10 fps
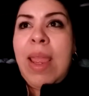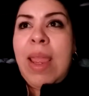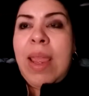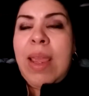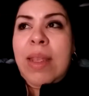
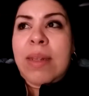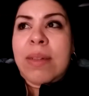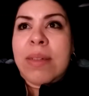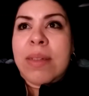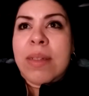
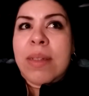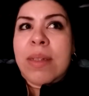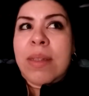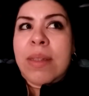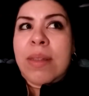and
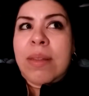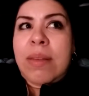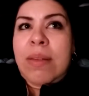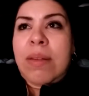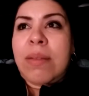
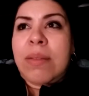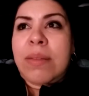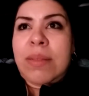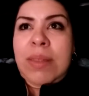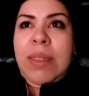
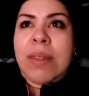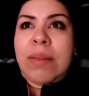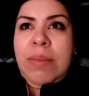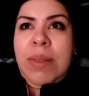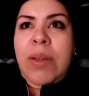they're
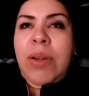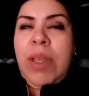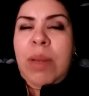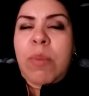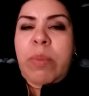
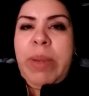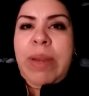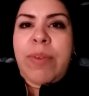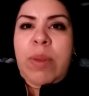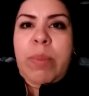getting more
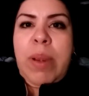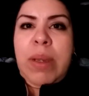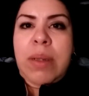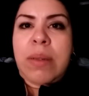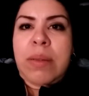bang for their
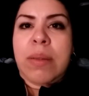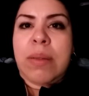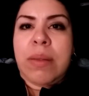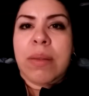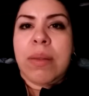buck
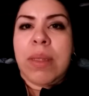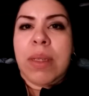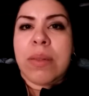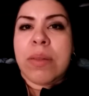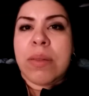
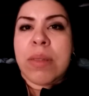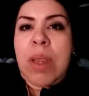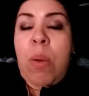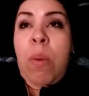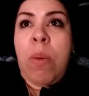than to
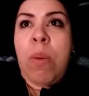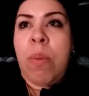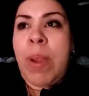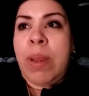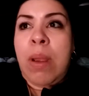say,
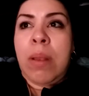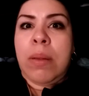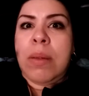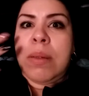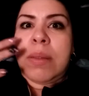oh my god,
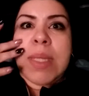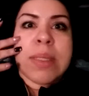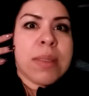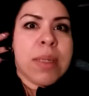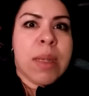look,
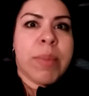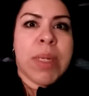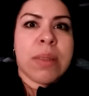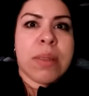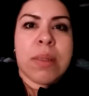that's a
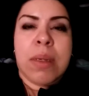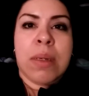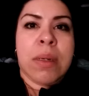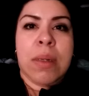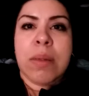10-minute design
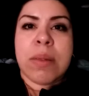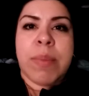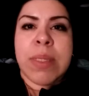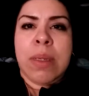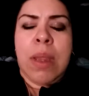and it looks
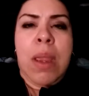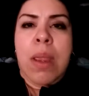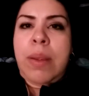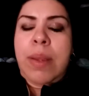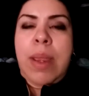amazing.
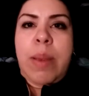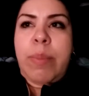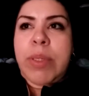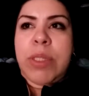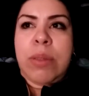Yeah,
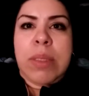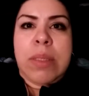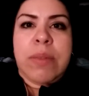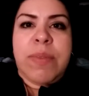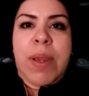but she only
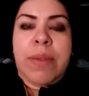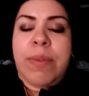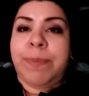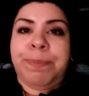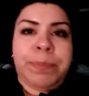did
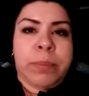5.